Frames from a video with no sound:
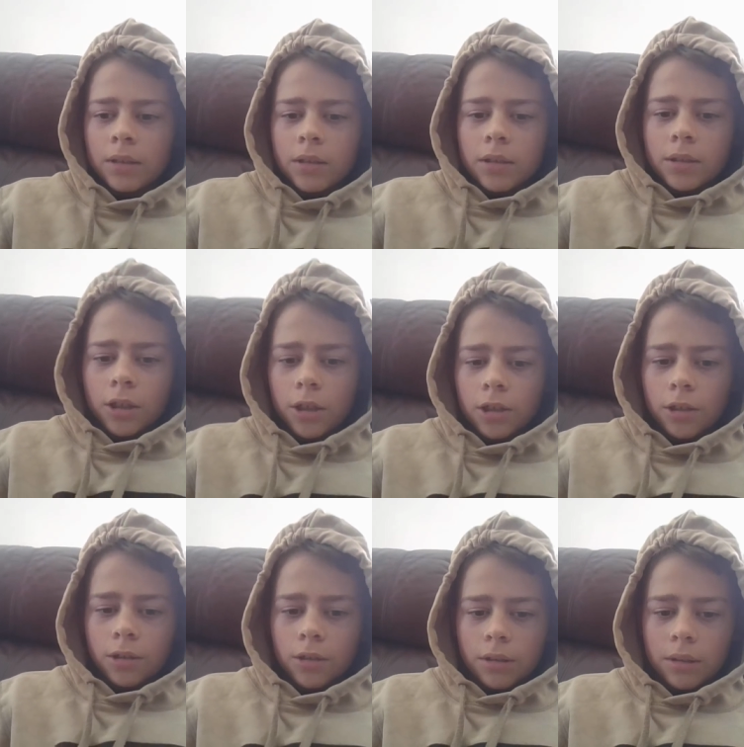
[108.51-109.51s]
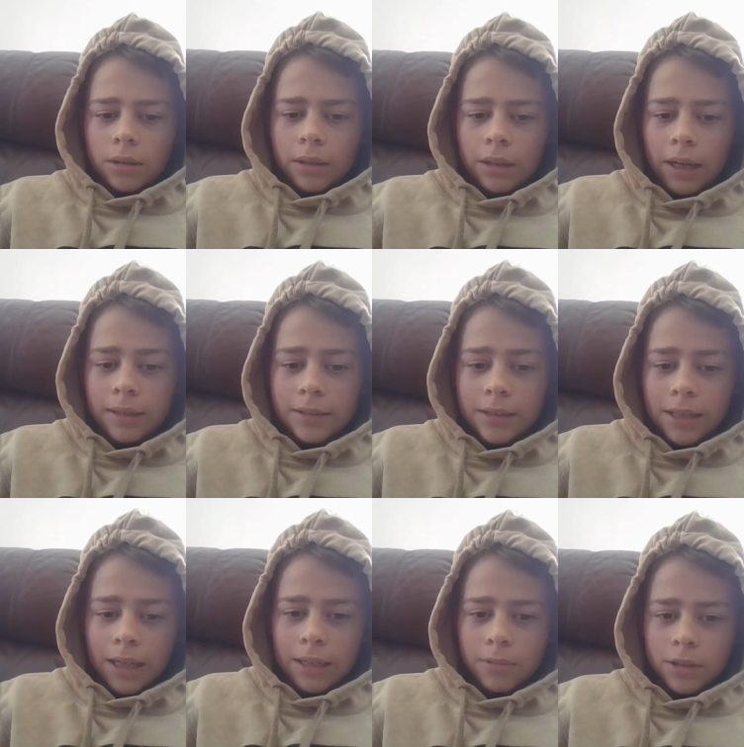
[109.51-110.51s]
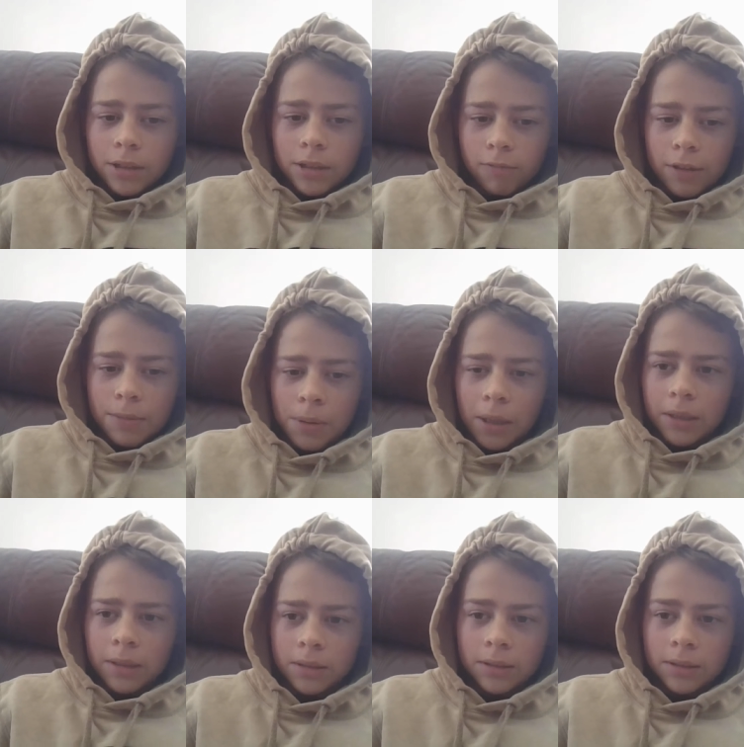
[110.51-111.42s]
So next game was a ripper